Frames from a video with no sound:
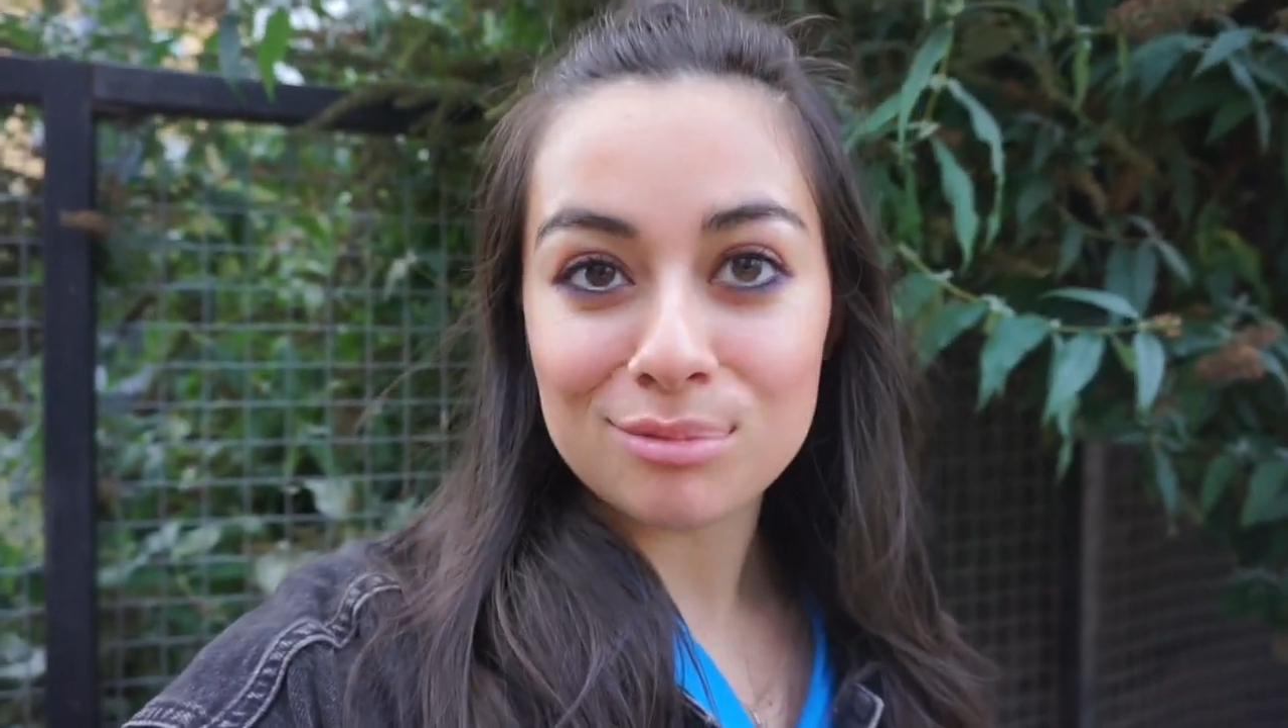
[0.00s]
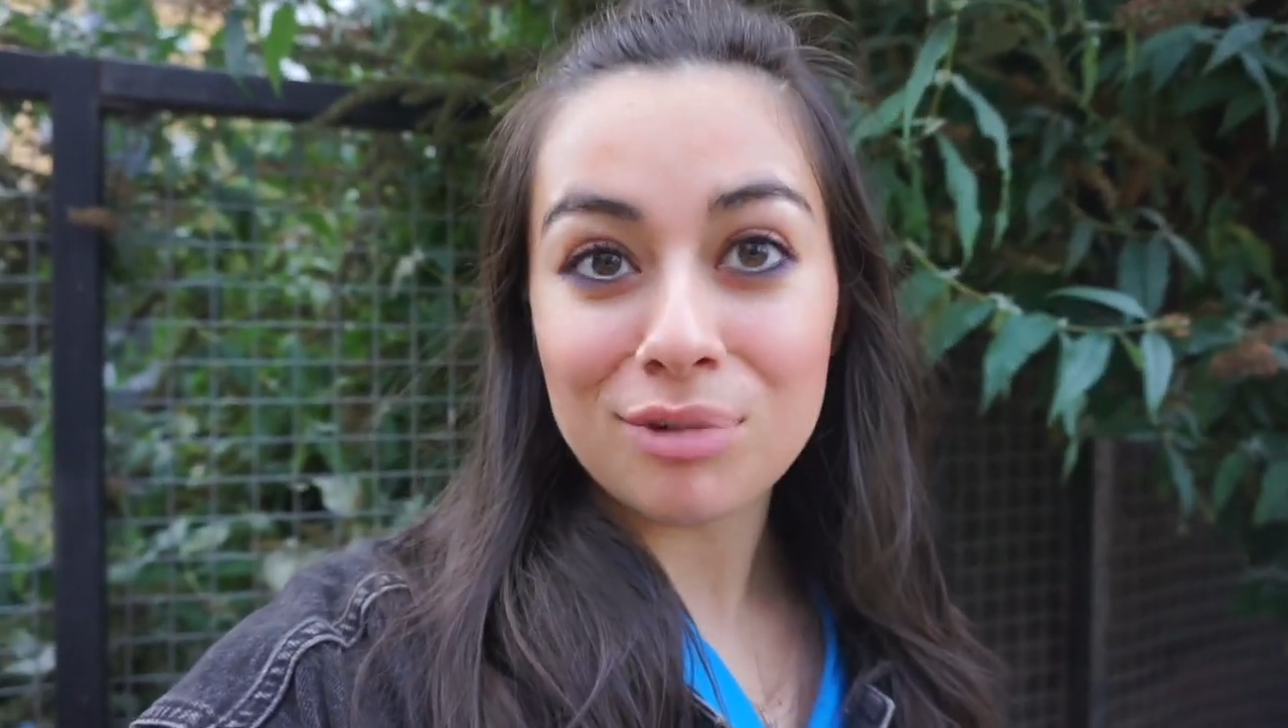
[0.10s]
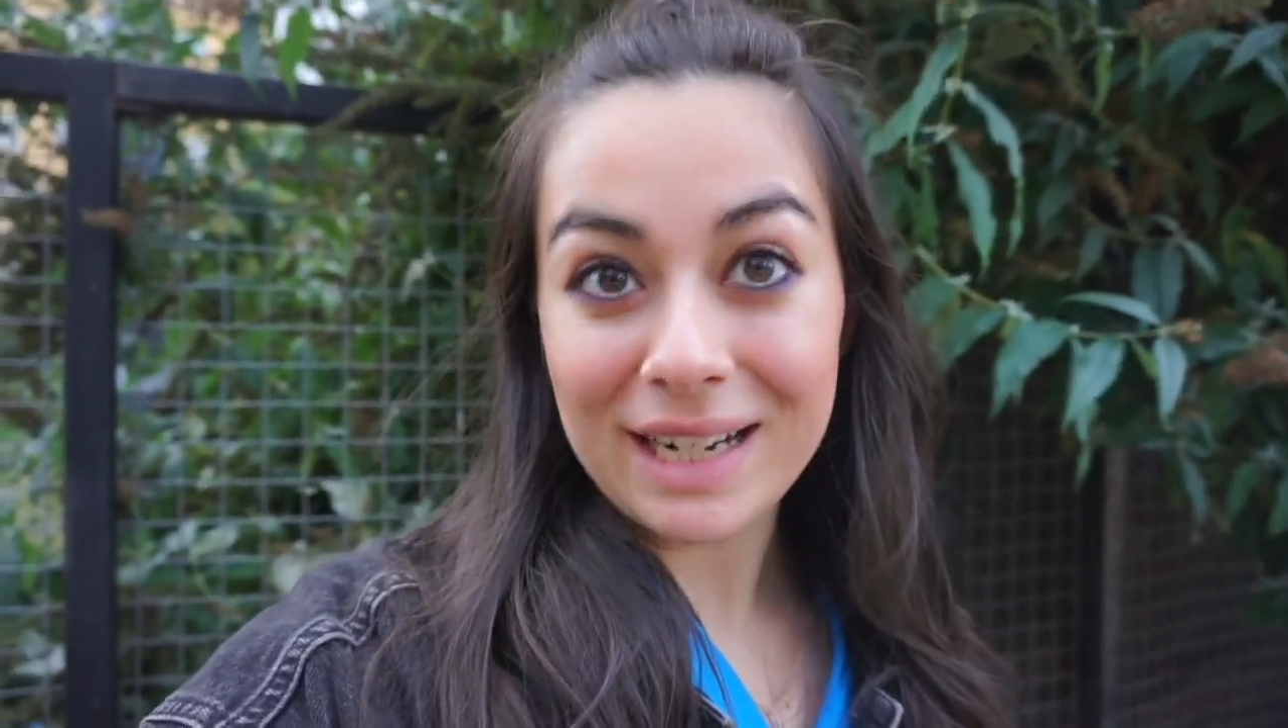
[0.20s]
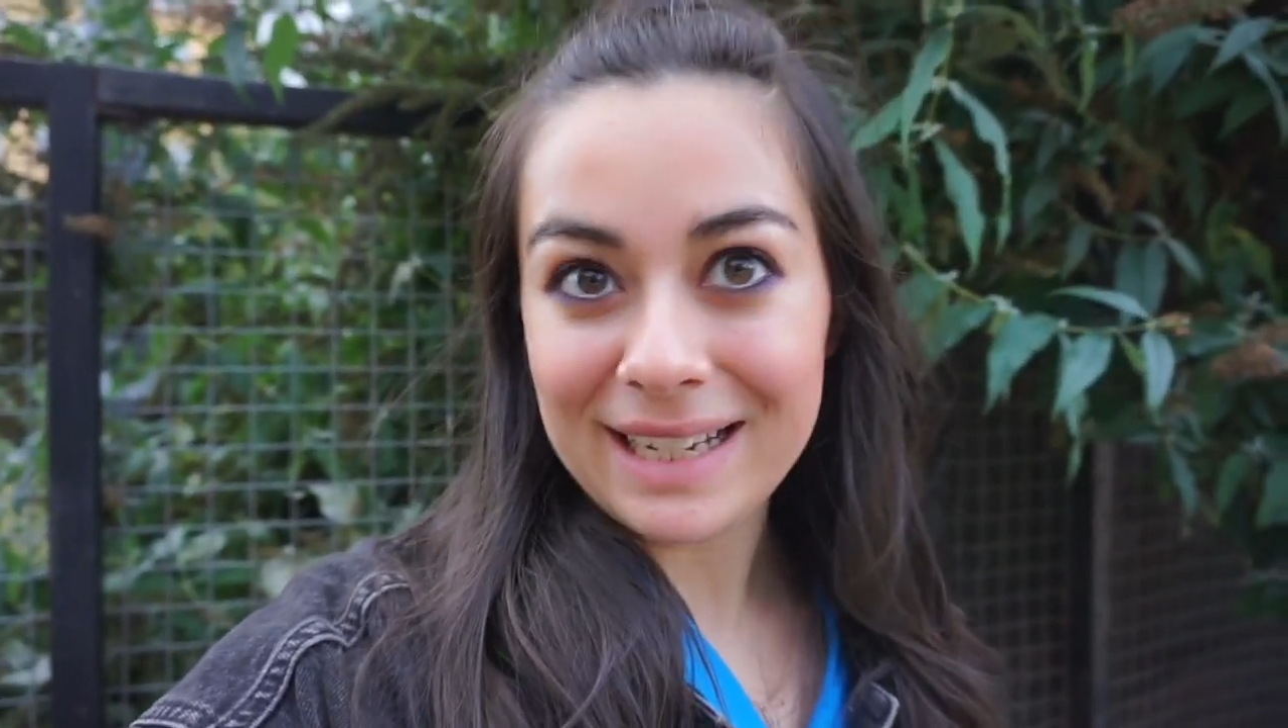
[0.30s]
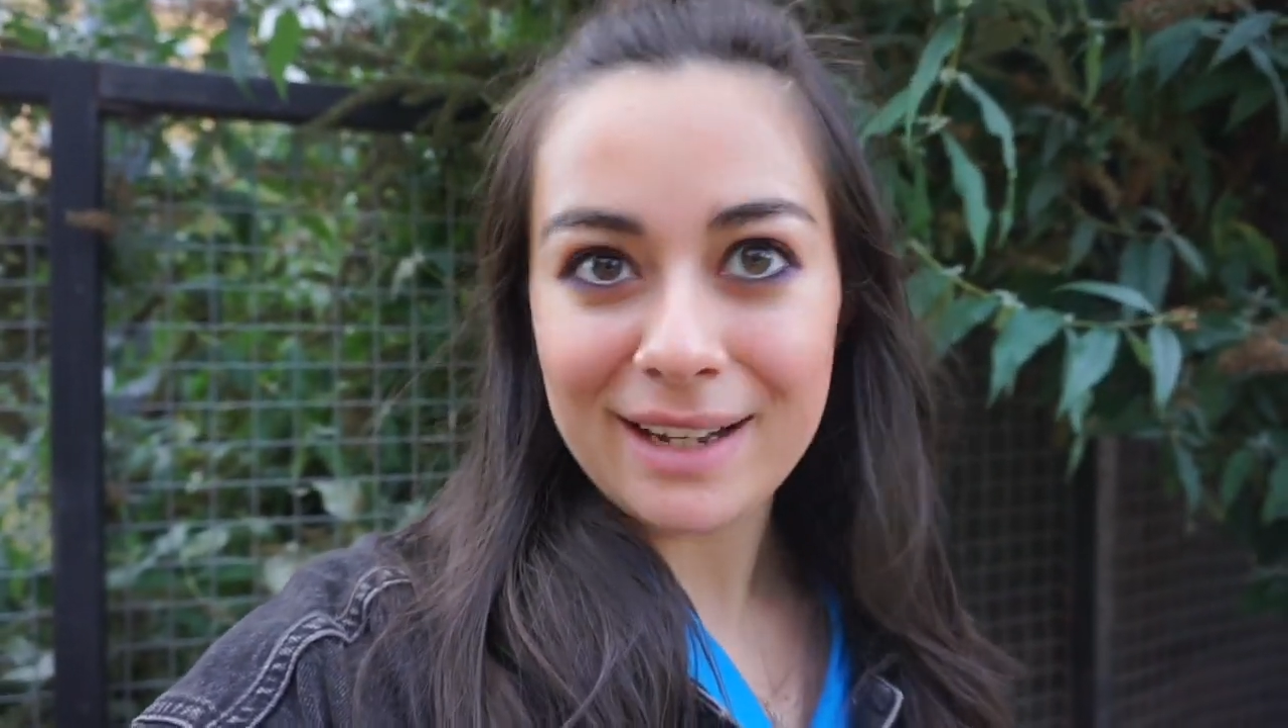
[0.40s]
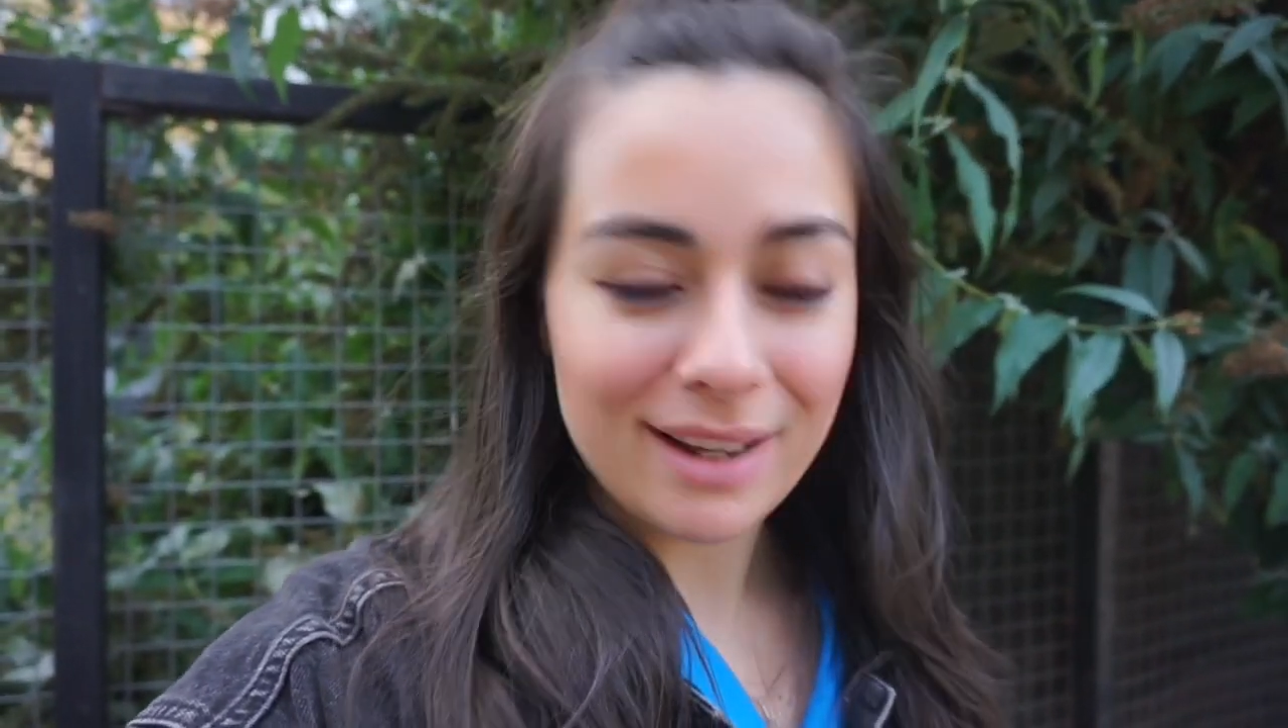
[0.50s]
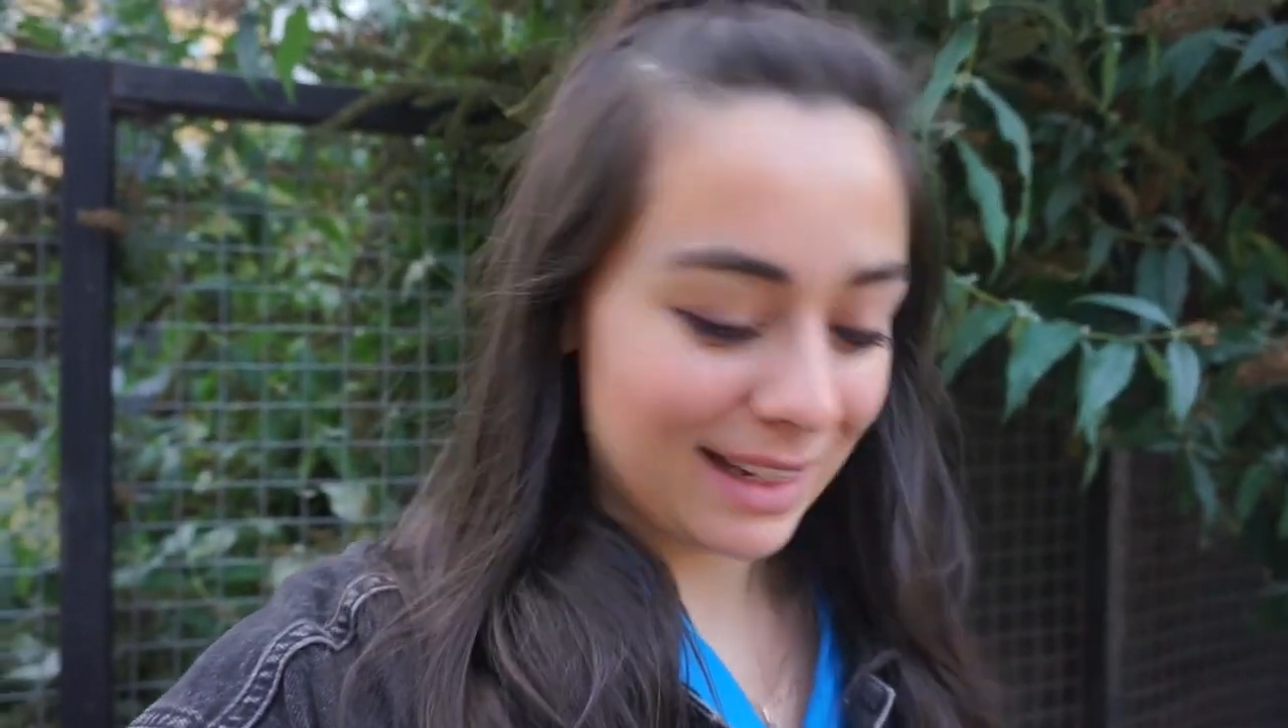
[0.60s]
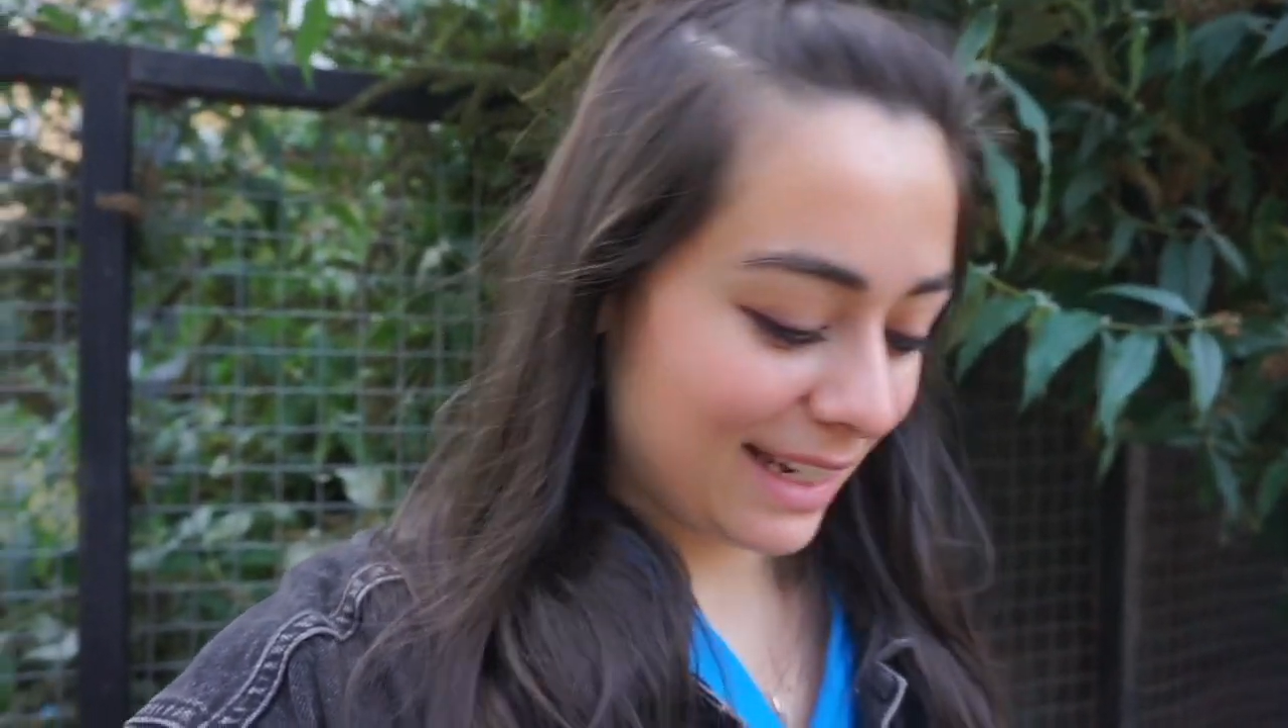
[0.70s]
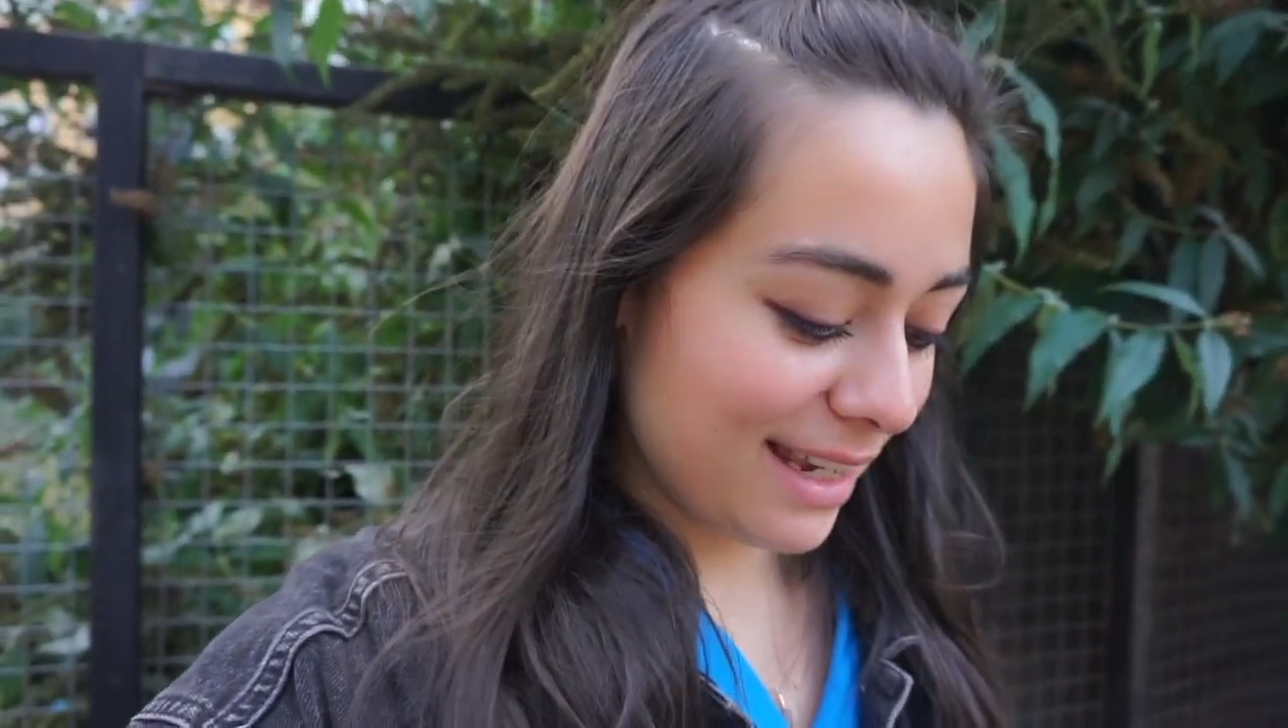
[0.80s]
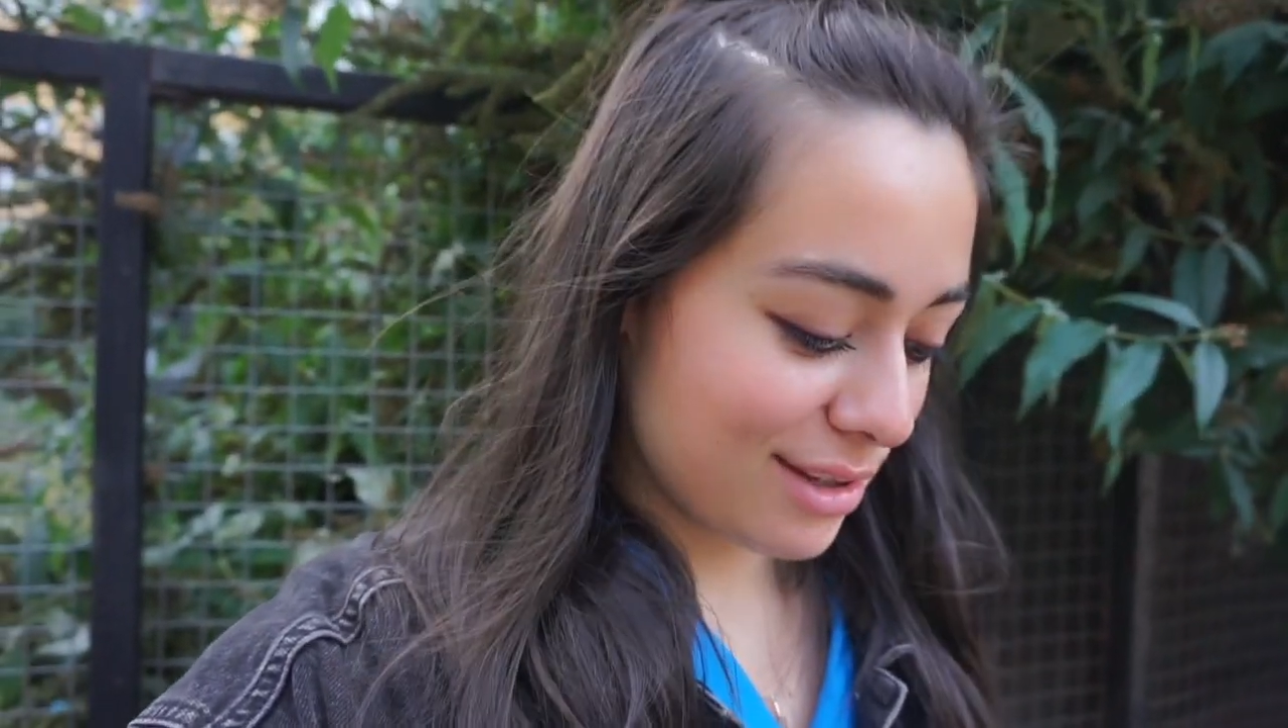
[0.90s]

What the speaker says: really early,